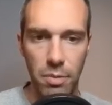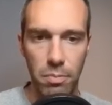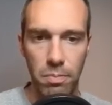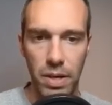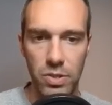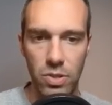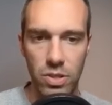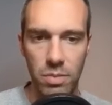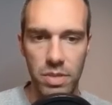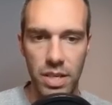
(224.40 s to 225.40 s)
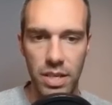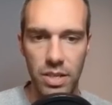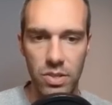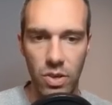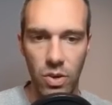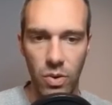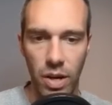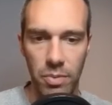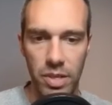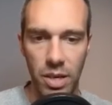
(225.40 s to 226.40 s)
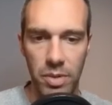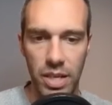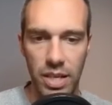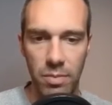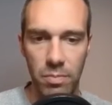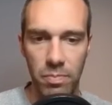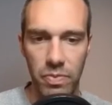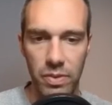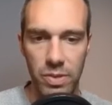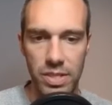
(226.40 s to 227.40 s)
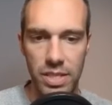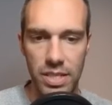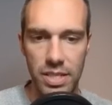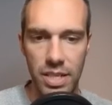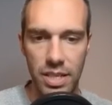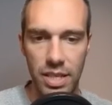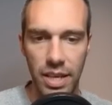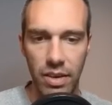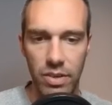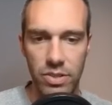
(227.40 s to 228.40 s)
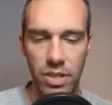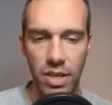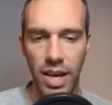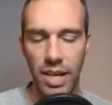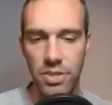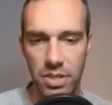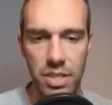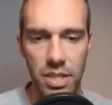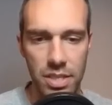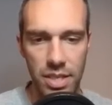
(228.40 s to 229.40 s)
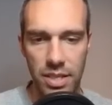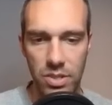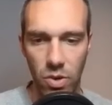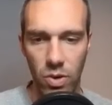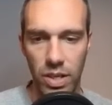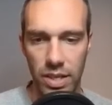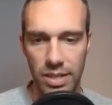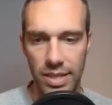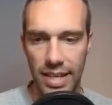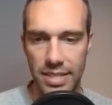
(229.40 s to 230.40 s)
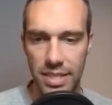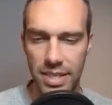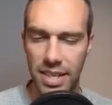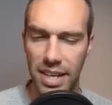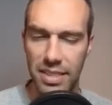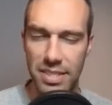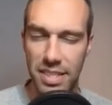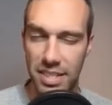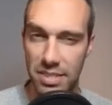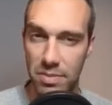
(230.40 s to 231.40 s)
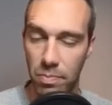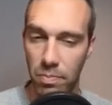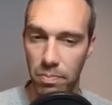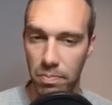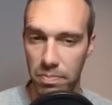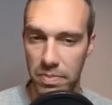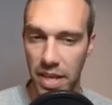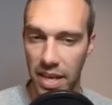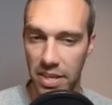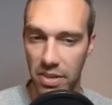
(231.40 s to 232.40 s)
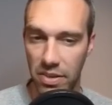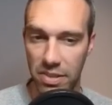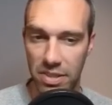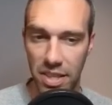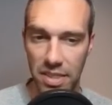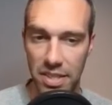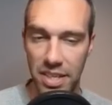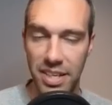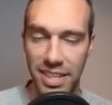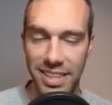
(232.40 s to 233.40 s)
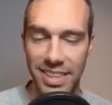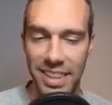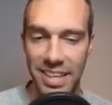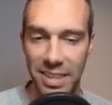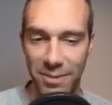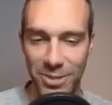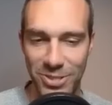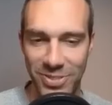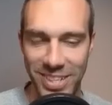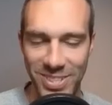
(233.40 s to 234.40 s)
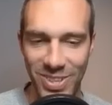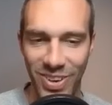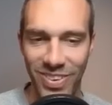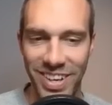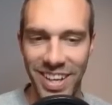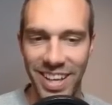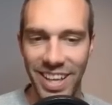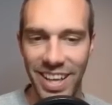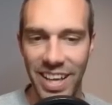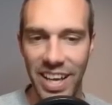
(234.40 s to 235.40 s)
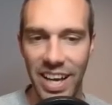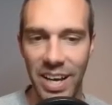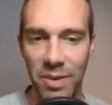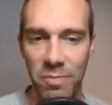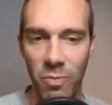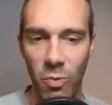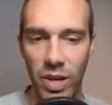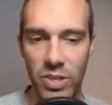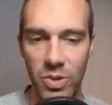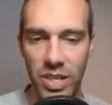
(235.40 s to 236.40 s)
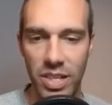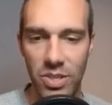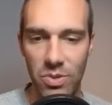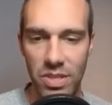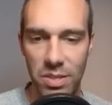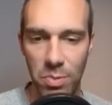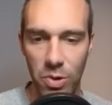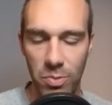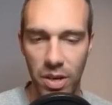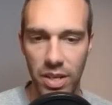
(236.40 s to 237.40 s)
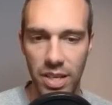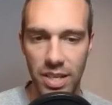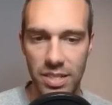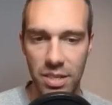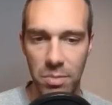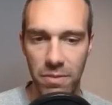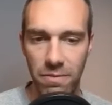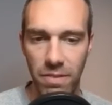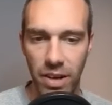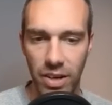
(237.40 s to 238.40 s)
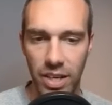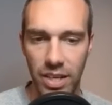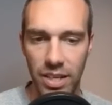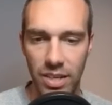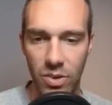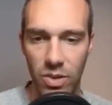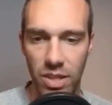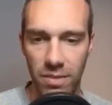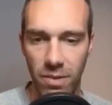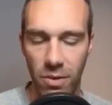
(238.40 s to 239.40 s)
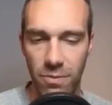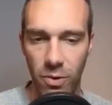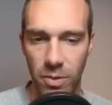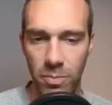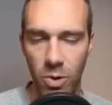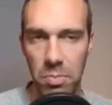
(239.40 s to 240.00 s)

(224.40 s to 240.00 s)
Buzzhole comes in, so I'm coming in, resisting the counters. As you can see, this thing is already glassy, and this thing is tankier than the other version, right? So when you are going to use this Pokemon, it is going to be the evolved form or baby